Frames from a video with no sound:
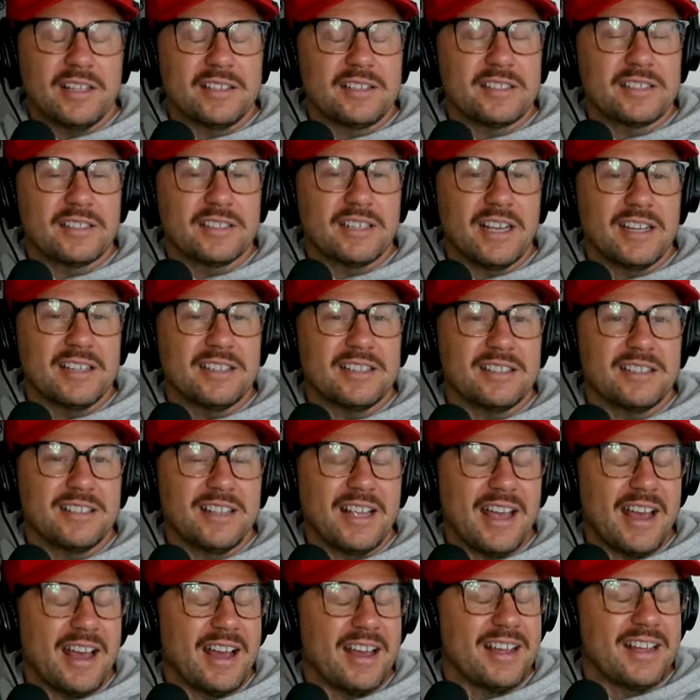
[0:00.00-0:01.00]
it's, it's
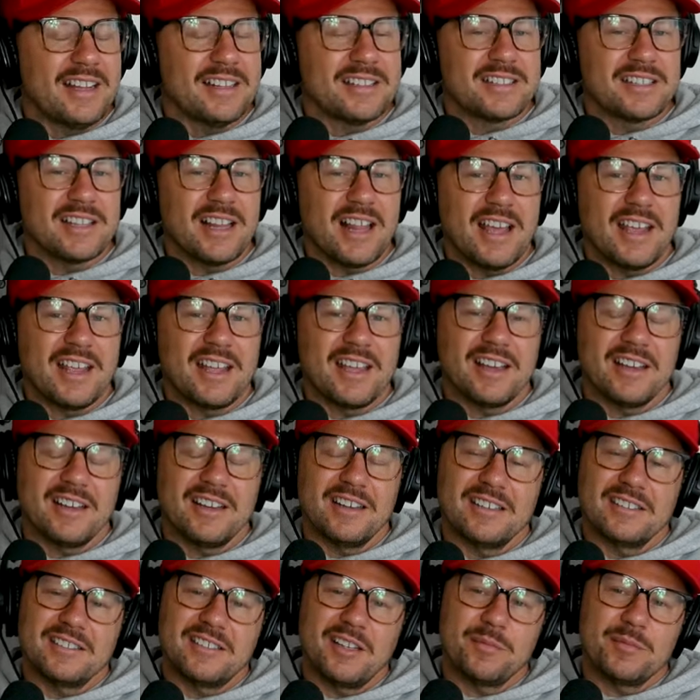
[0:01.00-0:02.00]
yeah, talking. It's like
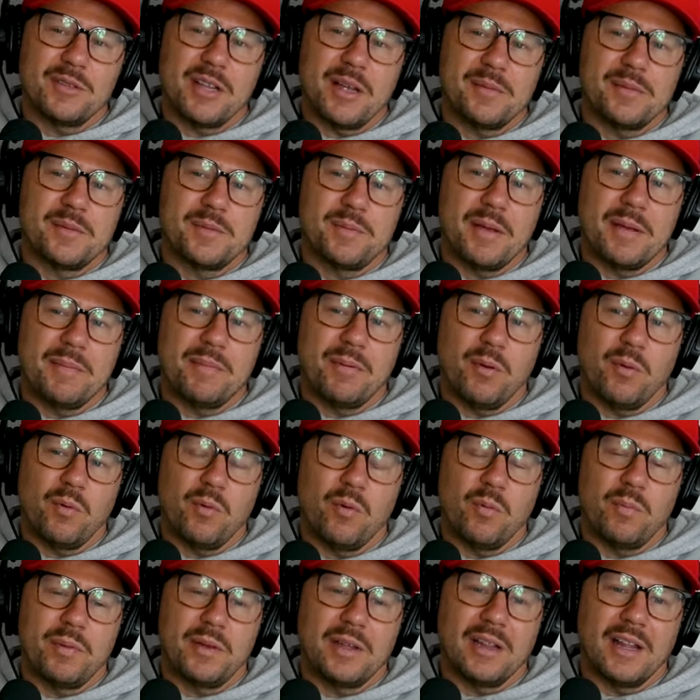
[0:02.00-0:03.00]
sometimes people
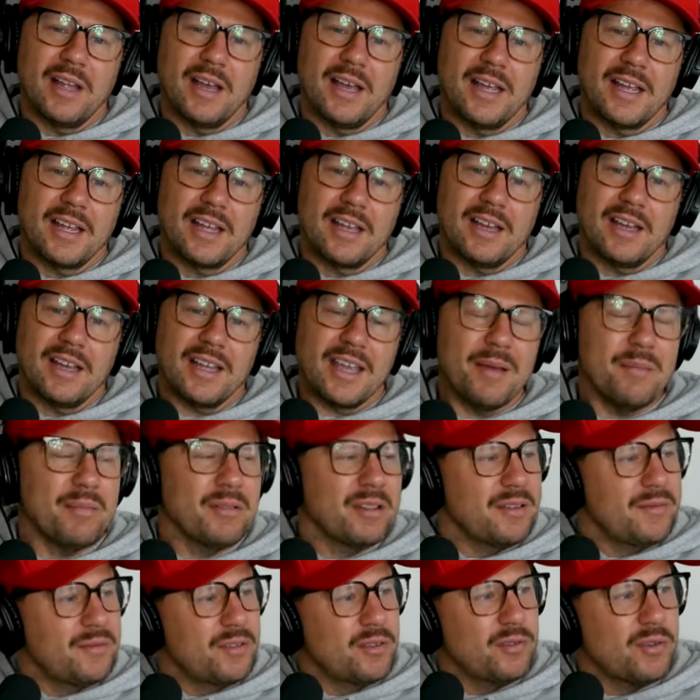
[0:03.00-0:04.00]
will be like, I can't
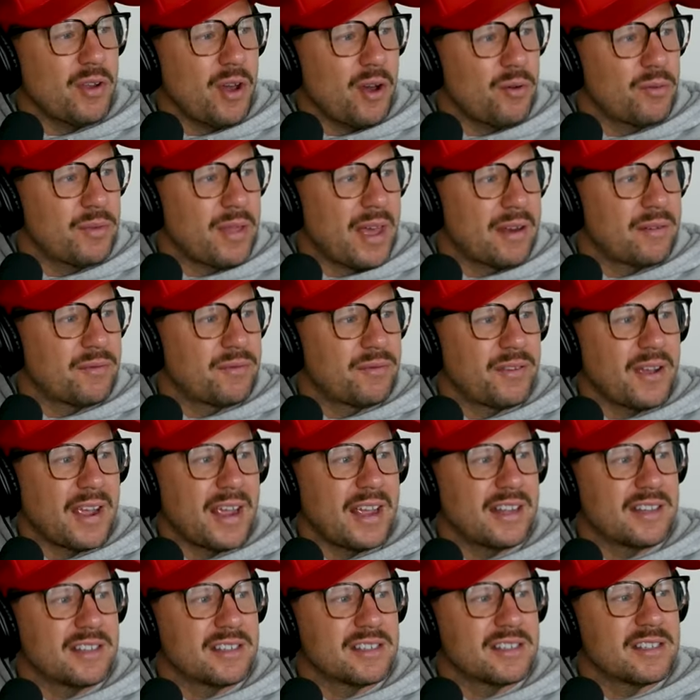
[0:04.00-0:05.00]
believe you know that
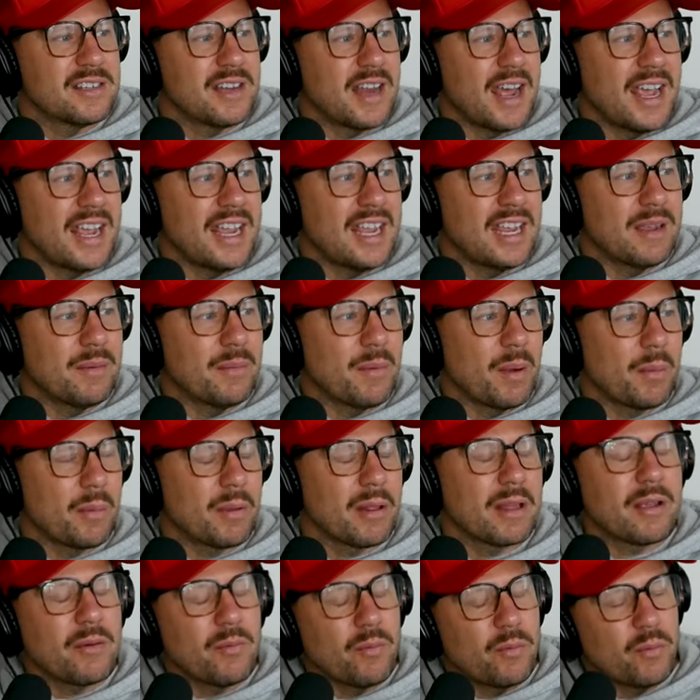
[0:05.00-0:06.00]
fan's name. I'm
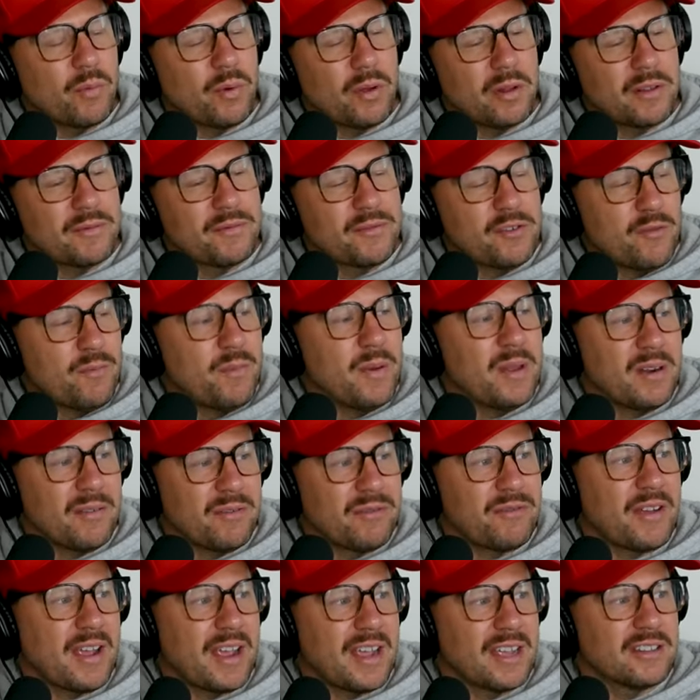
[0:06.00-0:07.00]
like, well, if you've been a
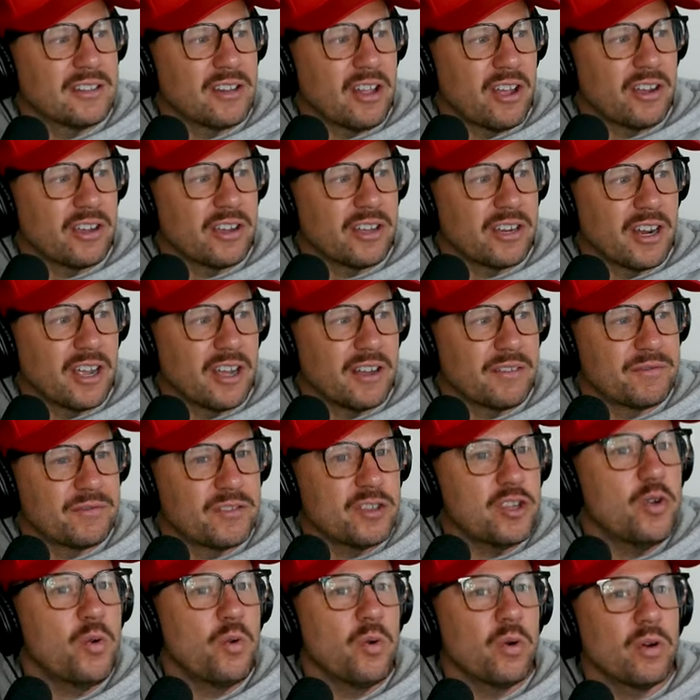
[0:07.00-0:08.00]
fan long enough,
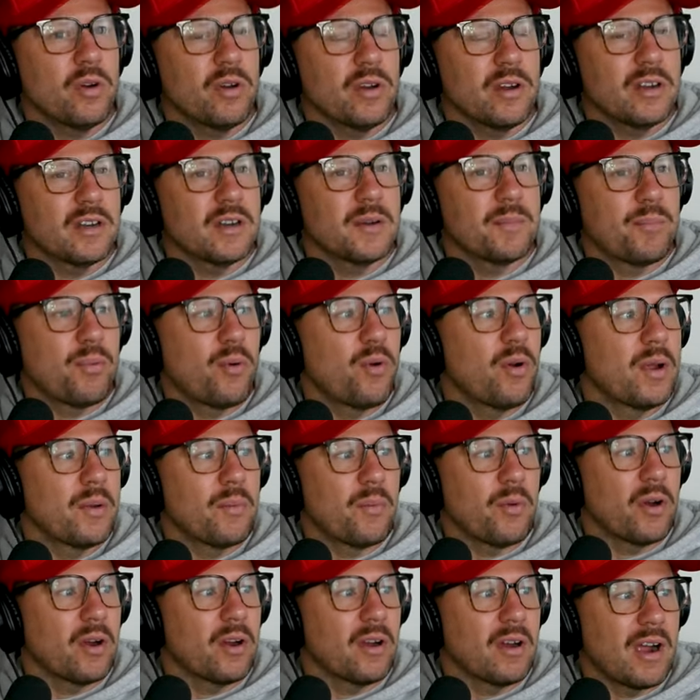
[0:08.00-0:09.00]
you were at a
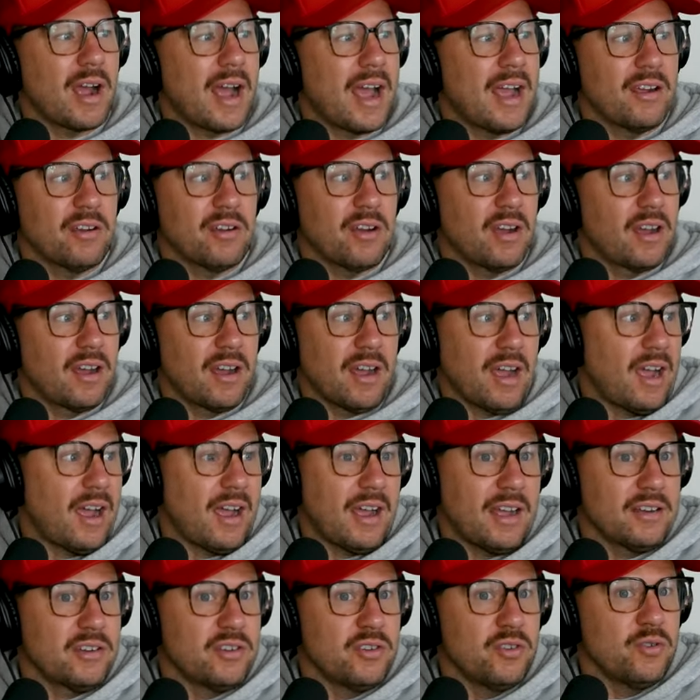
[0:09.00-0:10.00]
point where I...
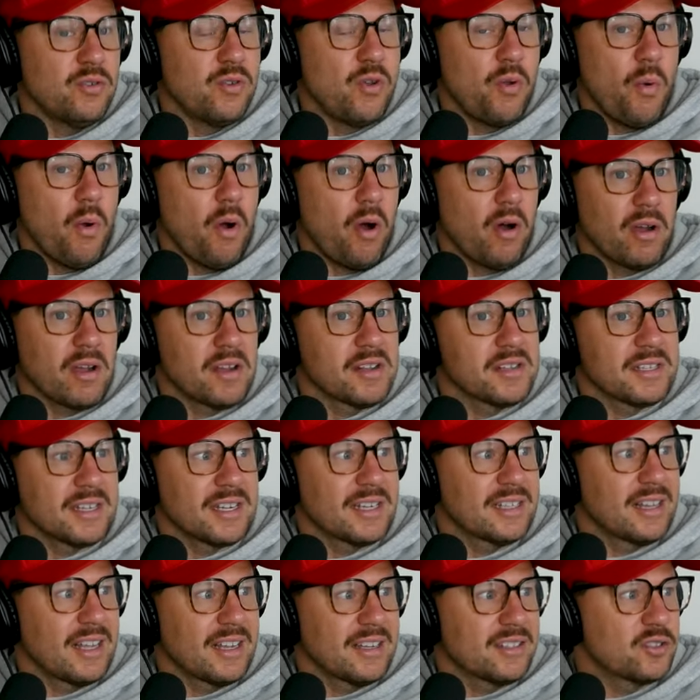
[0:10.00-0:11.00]
I knew you all because I
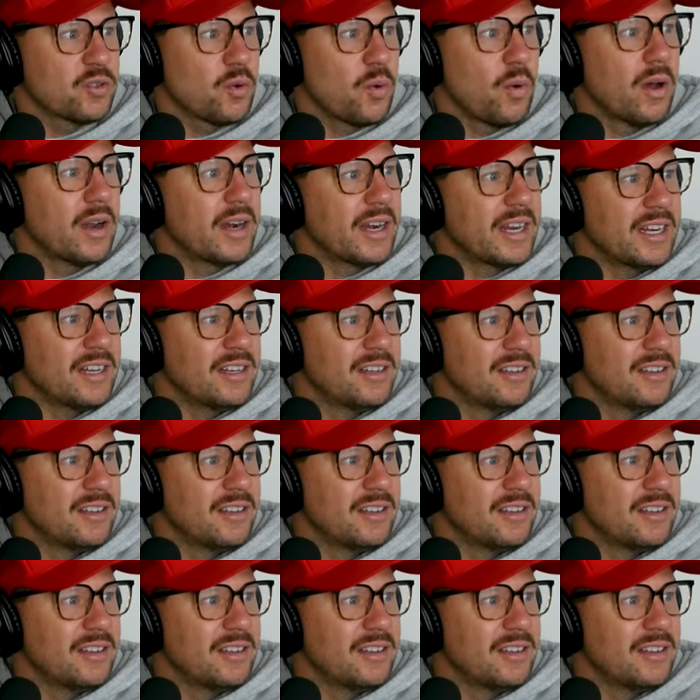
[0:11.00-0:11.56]
had like twenty.